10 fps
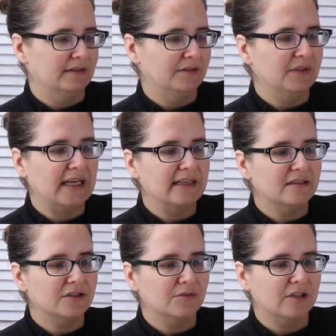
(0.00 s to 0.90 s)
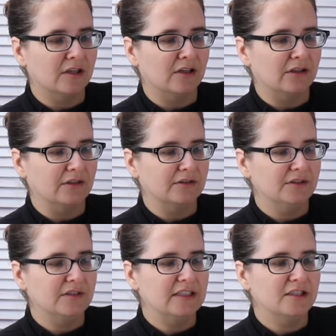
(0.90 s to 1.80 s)
You can't do it all.
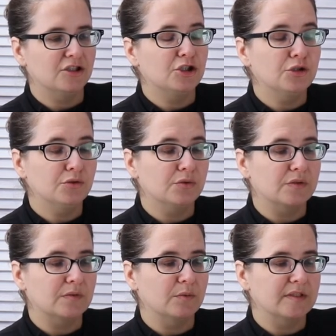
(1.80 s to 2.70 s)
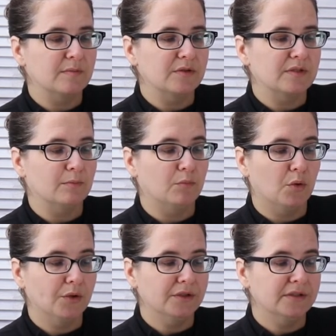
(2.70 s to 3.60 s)
You need to choose what's most
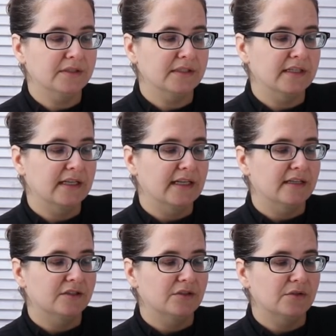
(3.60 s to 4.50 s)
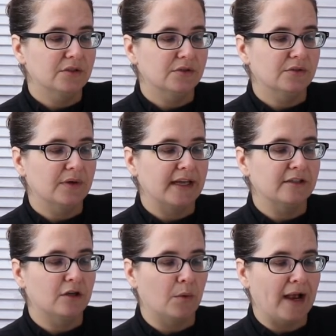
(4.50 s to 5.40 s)
important to you
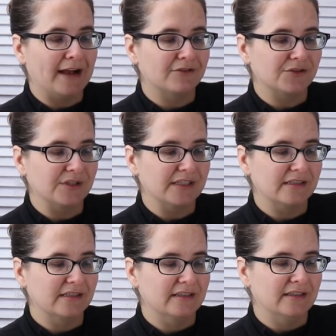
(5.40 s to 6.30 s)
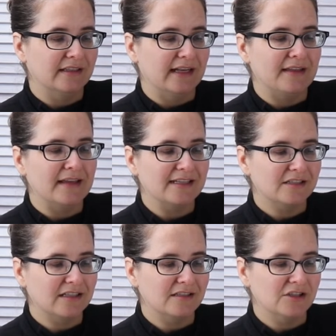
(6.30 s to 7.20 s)
and go after it. And
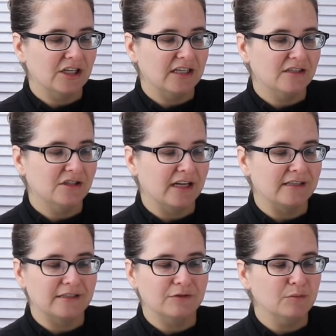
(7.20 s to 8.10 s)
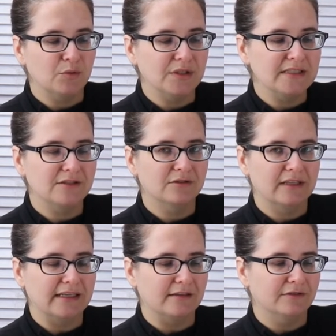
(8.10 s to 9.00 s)
that can change at different points in your
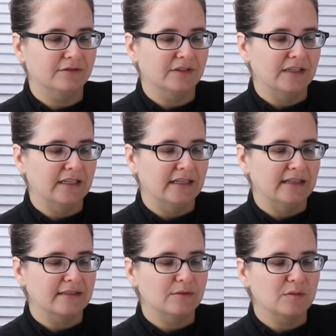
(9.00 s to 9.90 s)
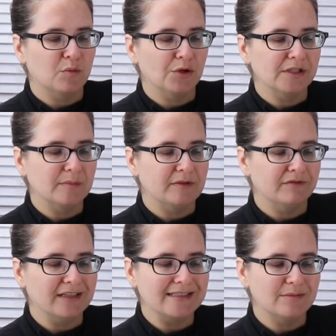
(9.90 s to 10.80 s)
life. So it's important to be
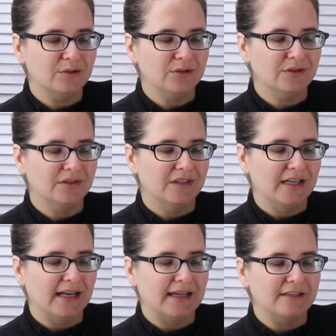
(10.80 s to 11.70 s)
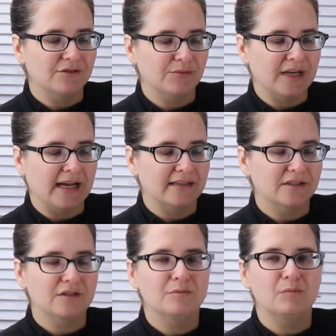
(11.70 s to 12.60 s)
flexible and to react
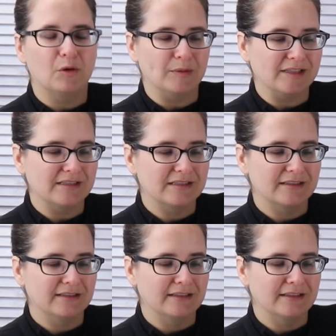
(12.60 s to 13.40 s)
to the moment.